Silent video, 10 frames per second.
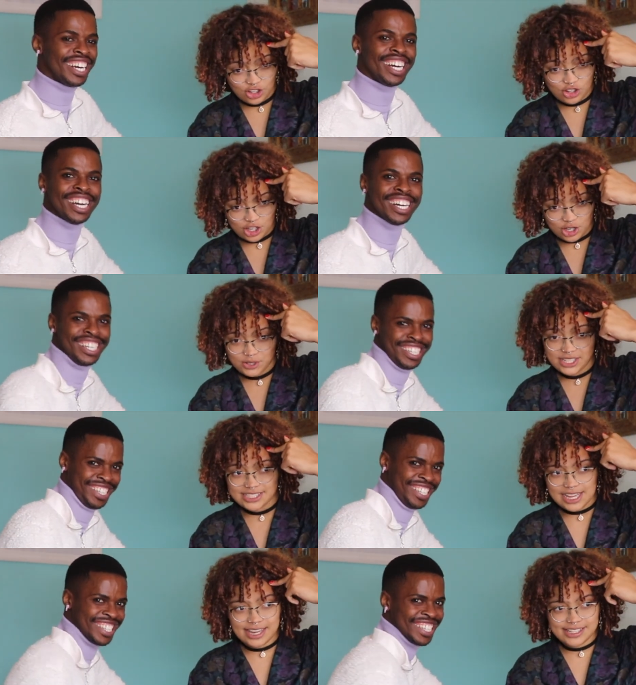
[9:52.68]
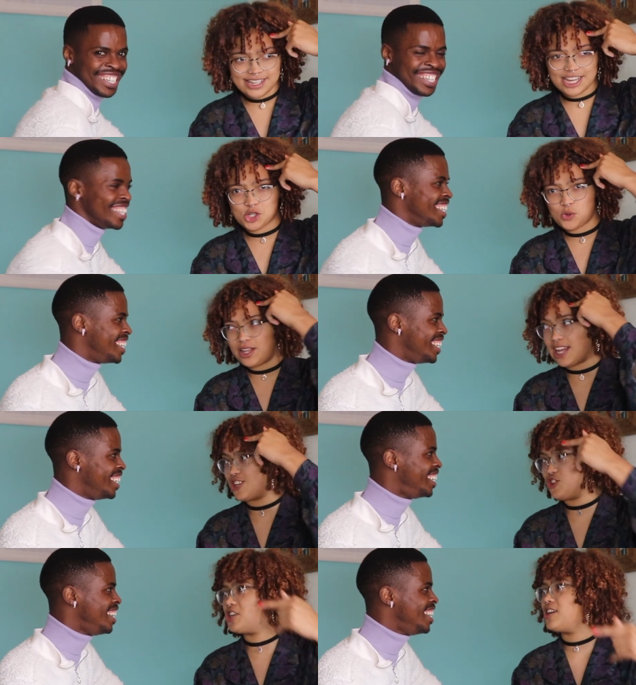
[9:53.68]
Speaker 1: you know, his asexual
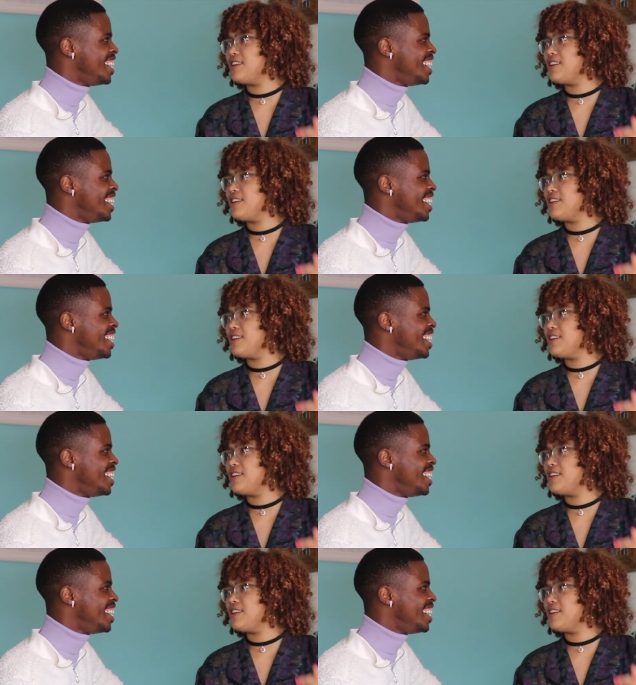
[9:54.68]
energy.